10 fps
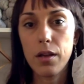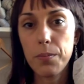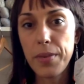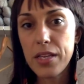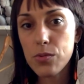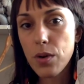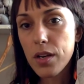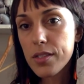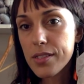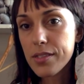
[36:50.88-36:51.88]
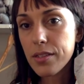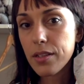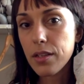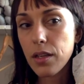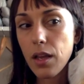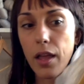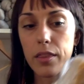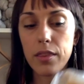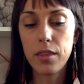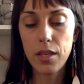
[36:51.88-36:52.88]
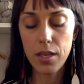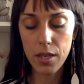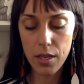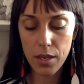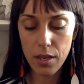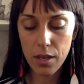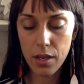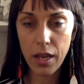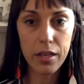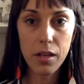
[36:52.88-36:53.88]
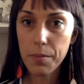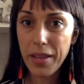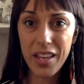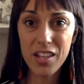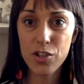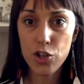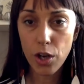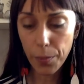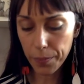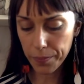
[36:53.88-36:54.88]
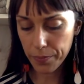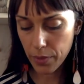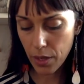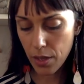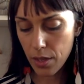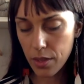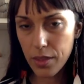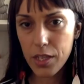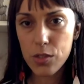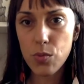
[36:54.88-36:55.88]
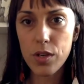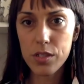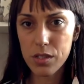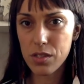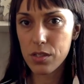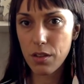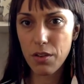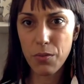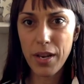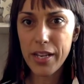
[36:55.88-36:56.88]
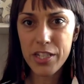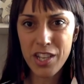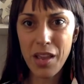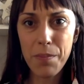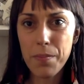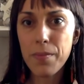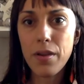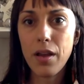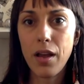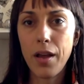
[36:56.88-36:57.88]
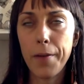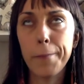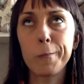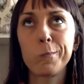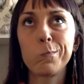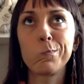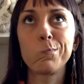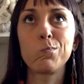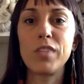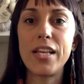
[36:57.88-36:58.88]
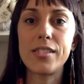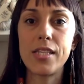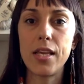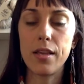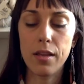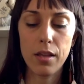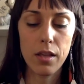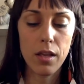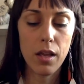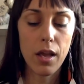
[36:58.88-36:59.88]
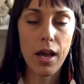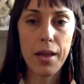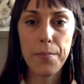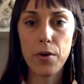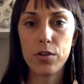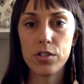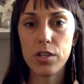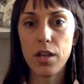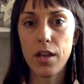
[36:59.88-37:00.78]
beeswax at the candle making shop. This was really cheap. Let's see. I bought